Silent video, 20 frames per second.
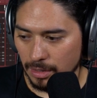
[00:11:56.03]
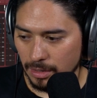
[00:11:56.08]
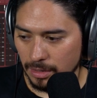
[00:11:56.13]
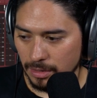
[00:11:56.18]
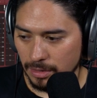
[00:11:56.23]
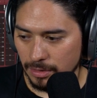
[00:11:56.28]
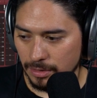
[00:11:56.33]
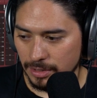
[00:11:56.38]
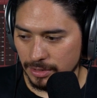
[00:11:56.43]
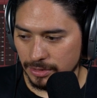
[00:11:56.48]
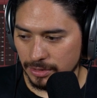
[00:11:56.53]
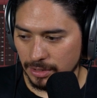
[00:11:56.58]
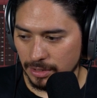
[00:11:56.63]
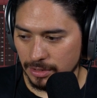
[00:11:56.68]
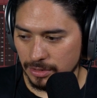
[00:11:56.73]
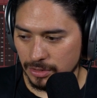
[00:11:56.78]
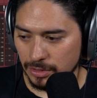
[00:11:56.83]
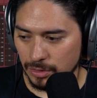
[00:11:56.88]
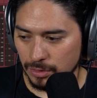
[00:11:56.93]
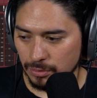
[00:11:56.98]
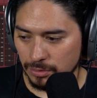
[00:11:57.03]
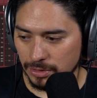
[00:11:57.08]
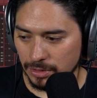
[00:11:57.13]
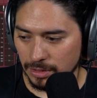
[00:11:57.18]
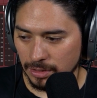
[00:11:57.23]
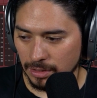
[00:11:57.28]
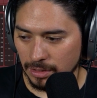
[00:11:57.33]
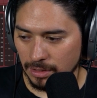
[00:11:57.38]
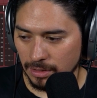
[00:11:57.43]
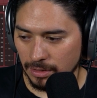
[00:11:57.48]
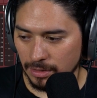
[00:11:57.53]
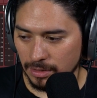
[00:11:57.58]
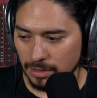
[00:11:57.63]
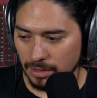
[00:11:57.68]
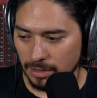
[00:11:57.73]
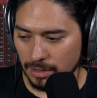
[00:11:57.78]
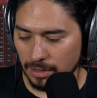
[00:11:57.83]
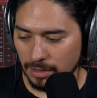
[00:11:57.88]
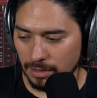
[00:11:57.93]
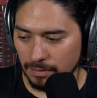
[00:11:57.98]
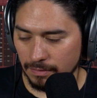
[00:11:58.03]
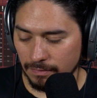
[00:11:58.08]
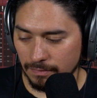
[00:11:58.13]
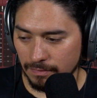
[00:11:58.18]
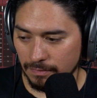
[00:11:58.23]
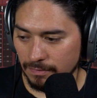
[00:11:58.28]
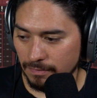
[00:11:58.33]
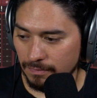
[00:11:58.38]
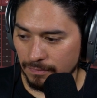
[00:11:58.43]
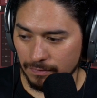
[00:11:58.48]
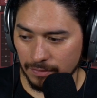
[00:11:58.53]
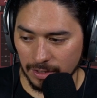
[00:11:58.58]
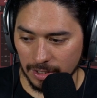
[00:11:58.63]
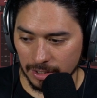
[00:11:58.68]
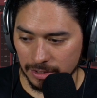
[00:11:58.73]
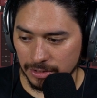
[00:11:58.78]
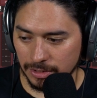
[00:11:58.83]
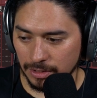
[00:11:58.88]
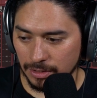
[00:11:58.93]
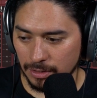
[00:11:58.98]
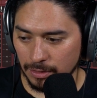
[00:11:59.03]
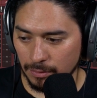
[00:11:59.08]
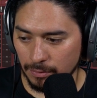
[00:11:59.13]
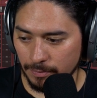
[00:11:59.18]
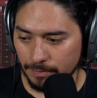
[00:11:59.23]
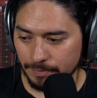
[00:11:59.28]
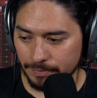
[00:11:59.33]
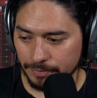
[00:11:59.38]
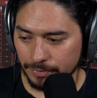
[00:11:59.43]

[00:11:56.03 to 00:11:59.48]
This is using the VX EQ.